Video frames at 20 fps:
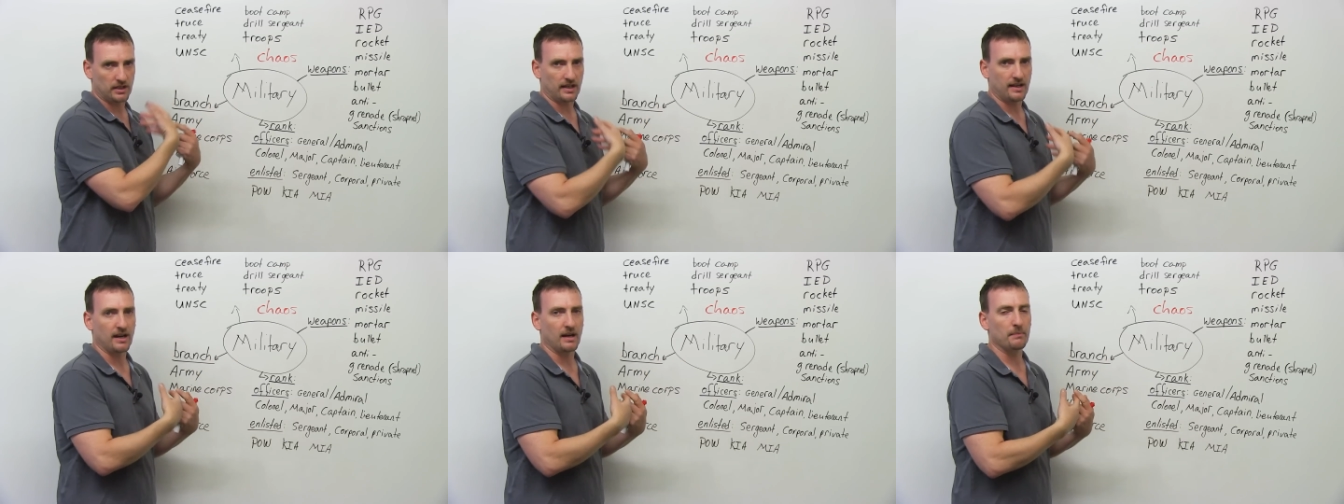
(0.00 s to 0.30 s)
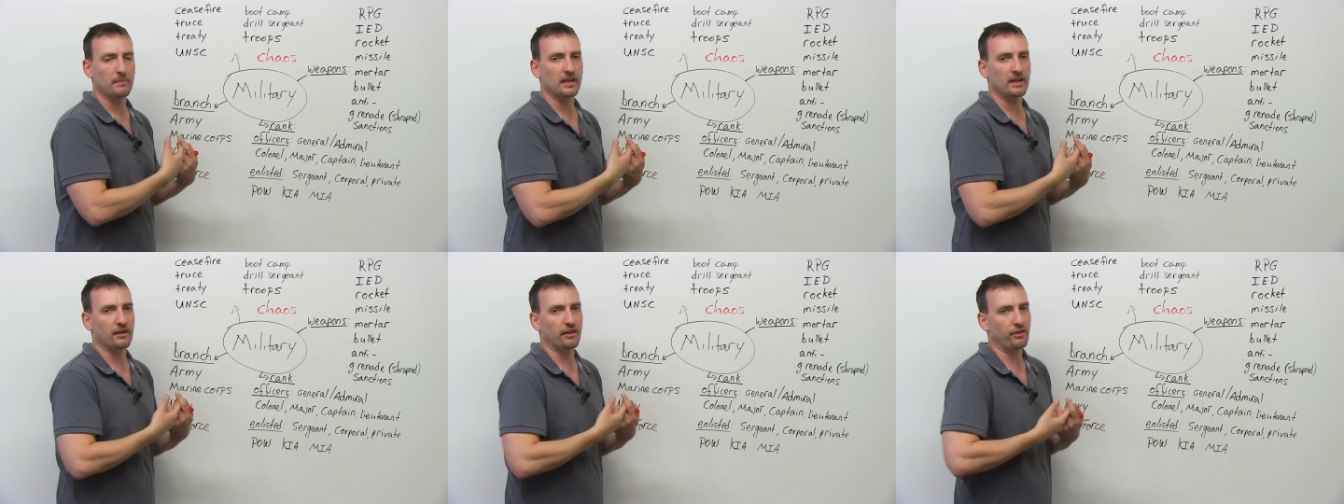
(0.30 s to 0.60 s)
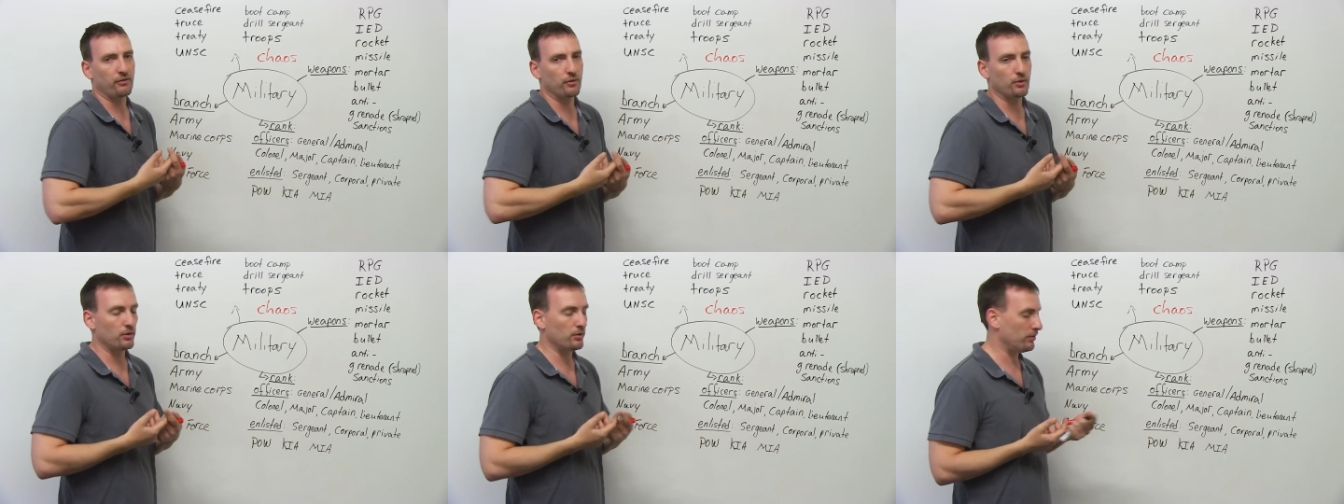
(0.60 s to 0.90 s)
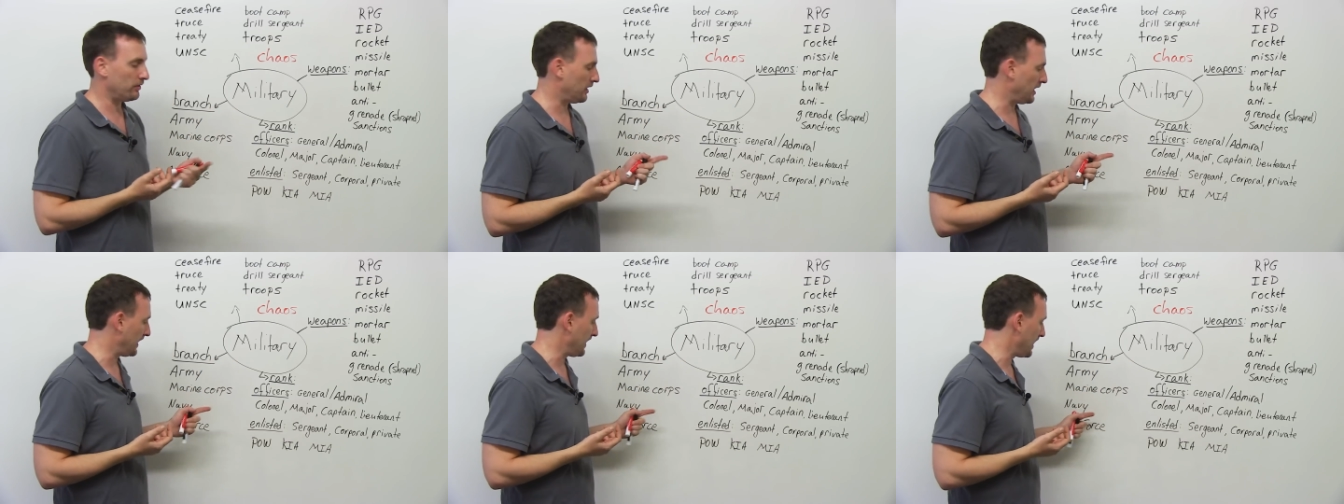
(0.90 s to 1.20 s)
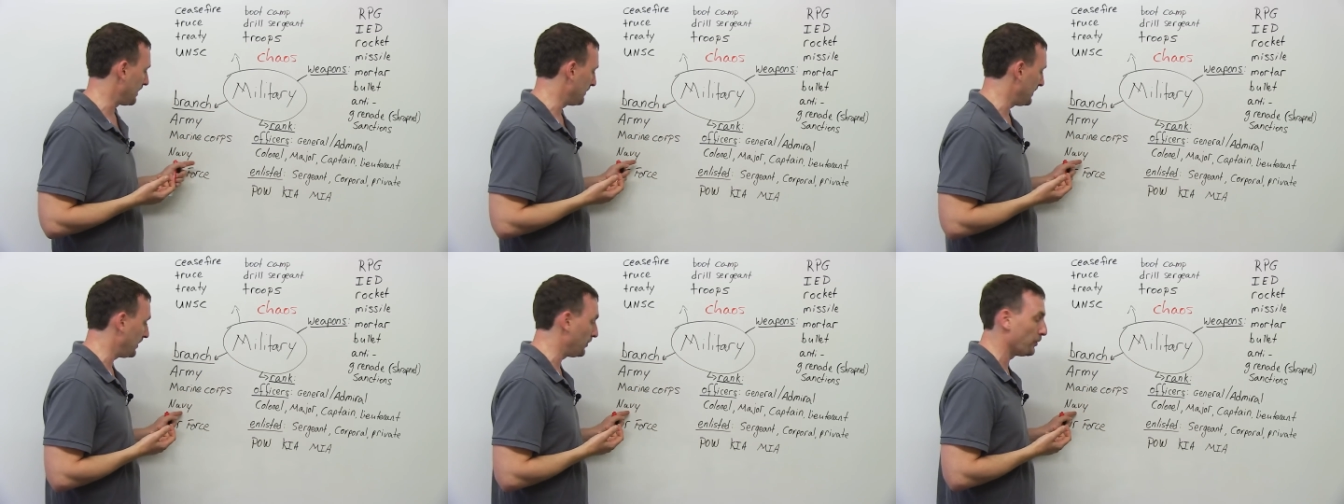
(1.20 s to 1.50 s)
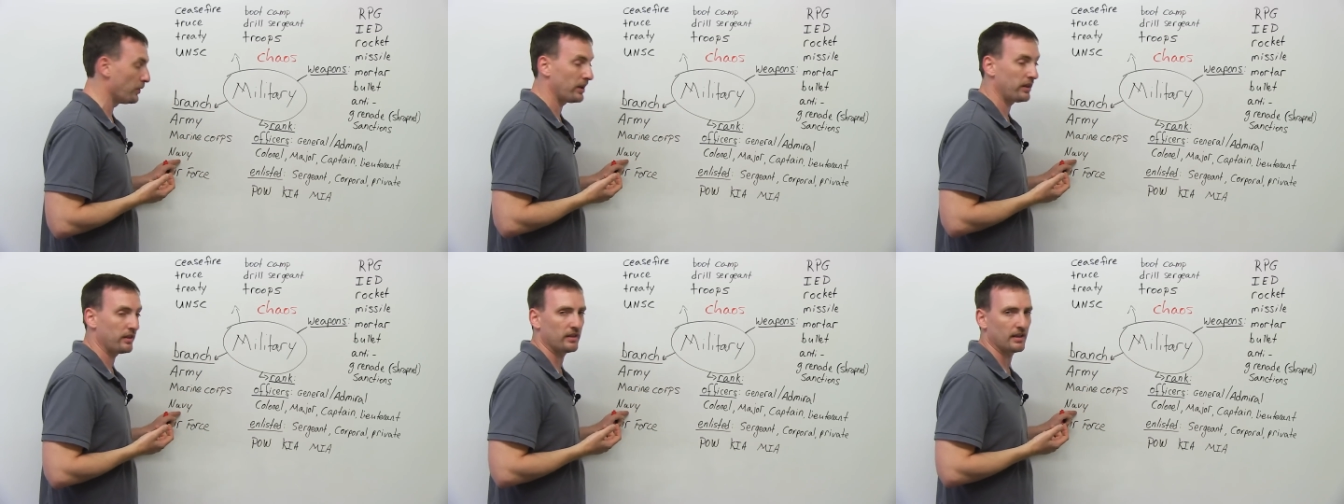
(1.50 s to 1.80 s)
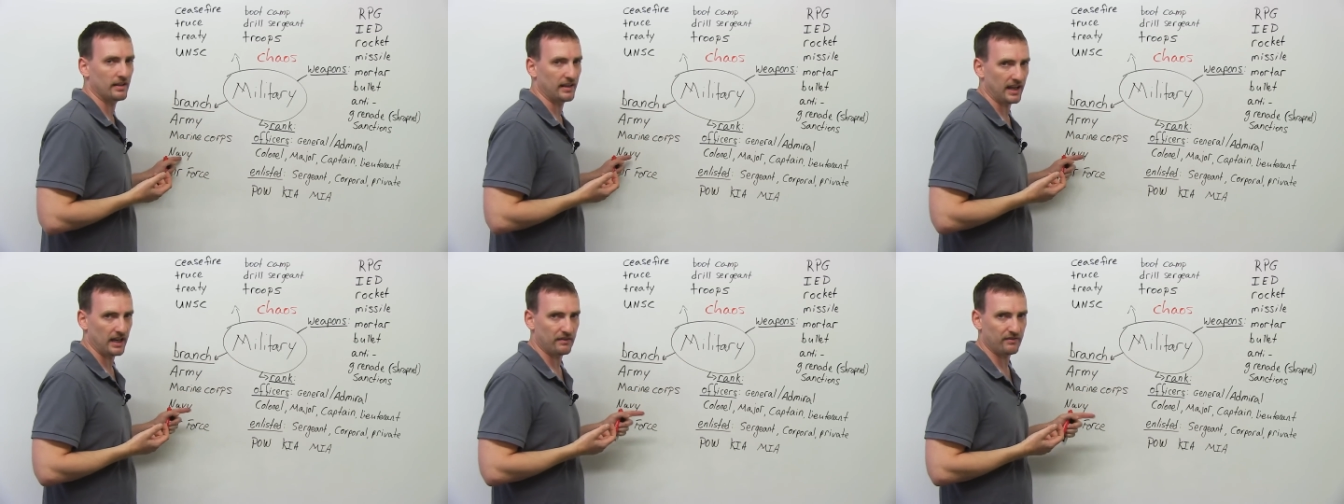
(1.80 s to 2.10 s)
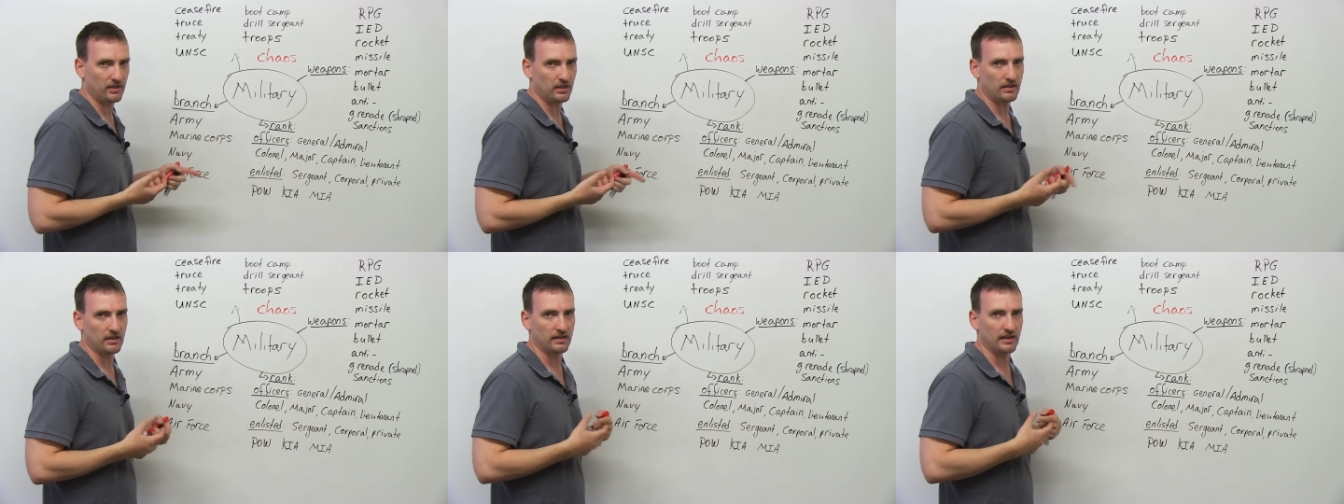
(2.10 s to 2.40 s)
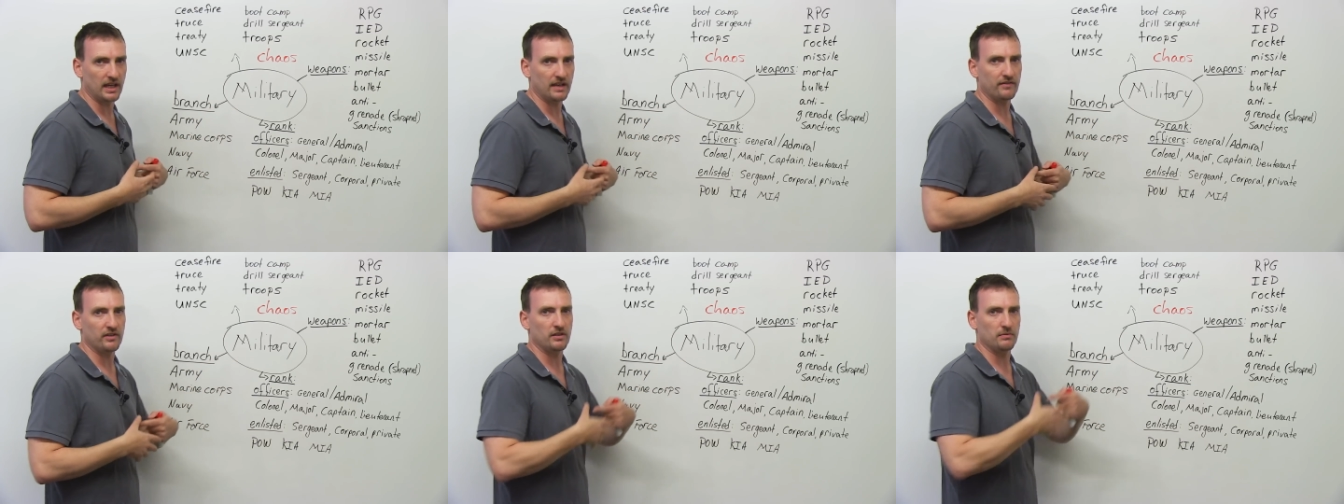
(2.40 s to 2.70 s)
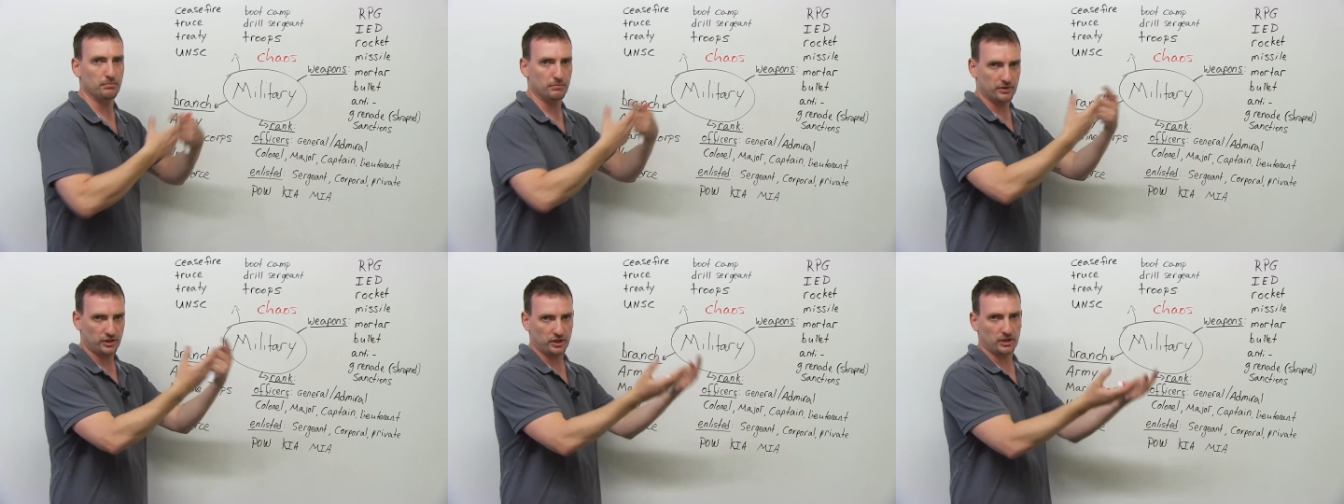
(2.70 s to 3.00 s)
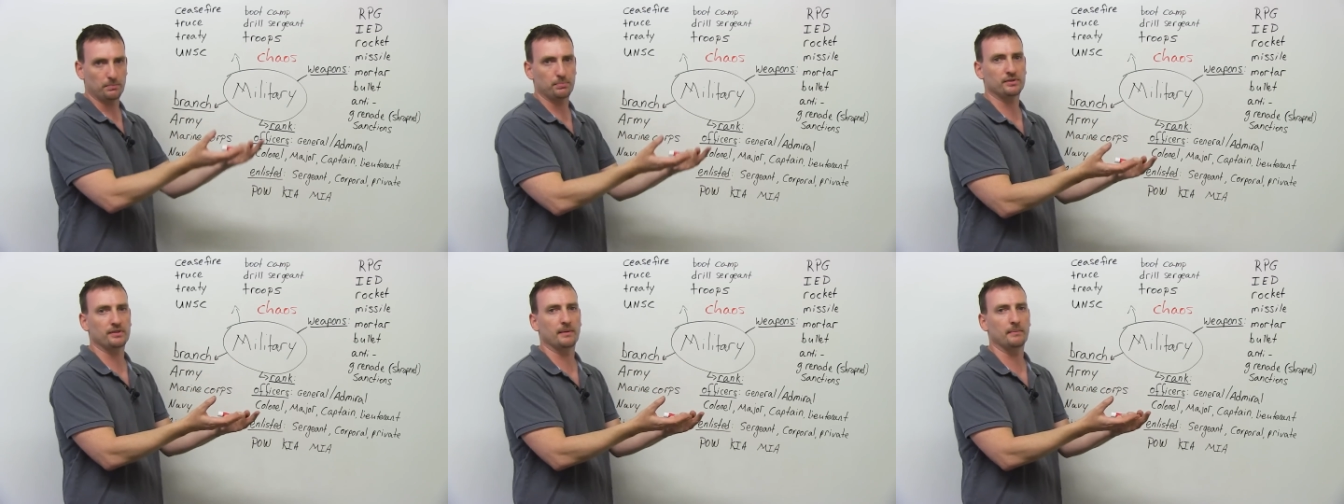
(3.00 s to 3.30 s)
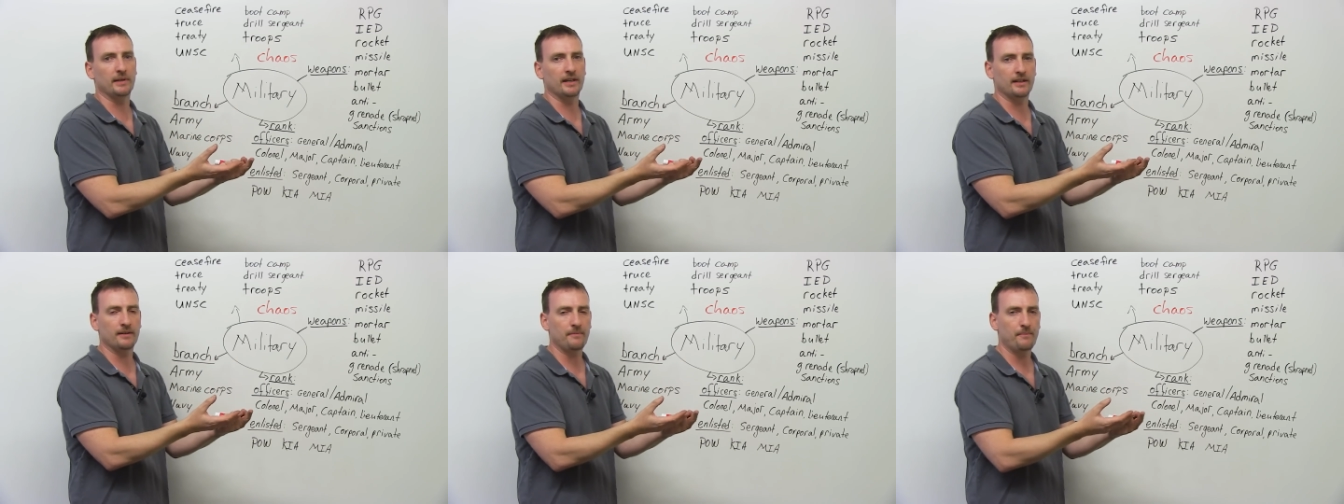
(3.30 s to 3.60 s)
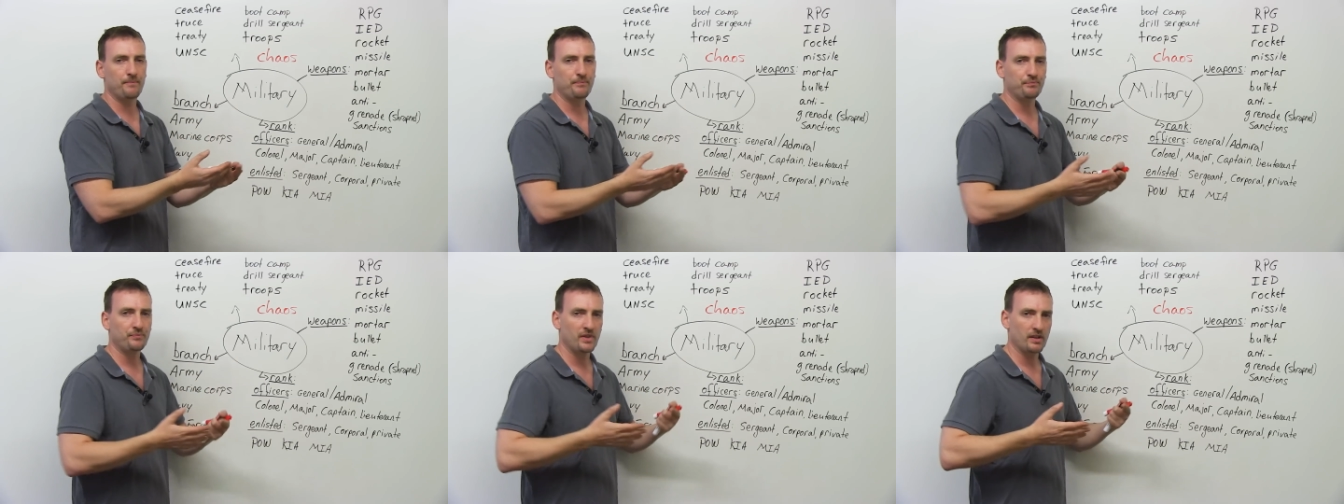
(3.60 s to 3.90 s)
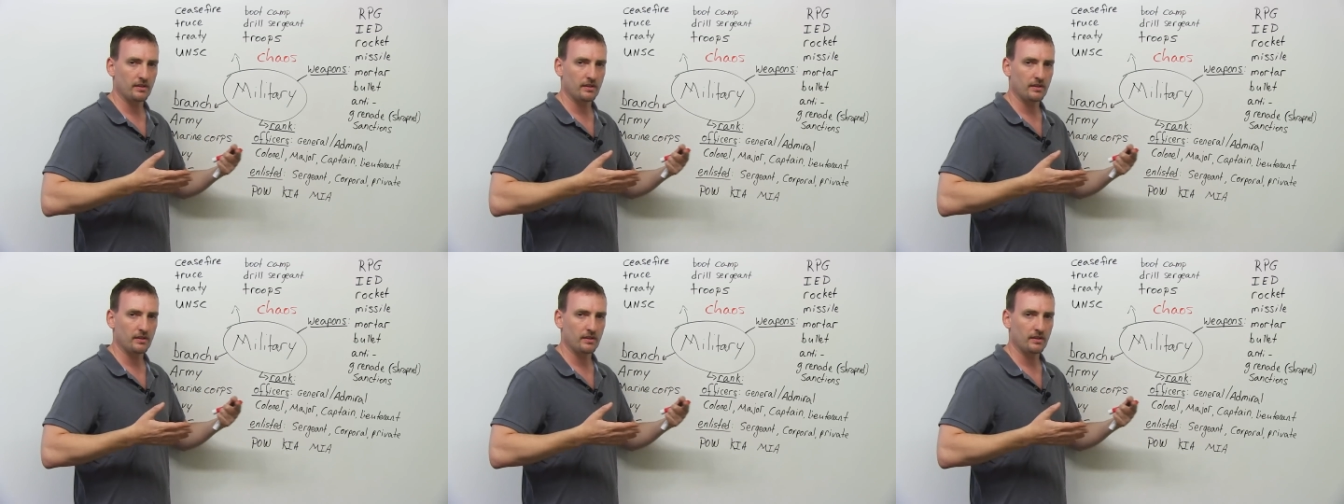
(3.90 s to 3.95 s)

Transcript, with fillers: they come in through, they come in with the Navy, the Navy ships them in,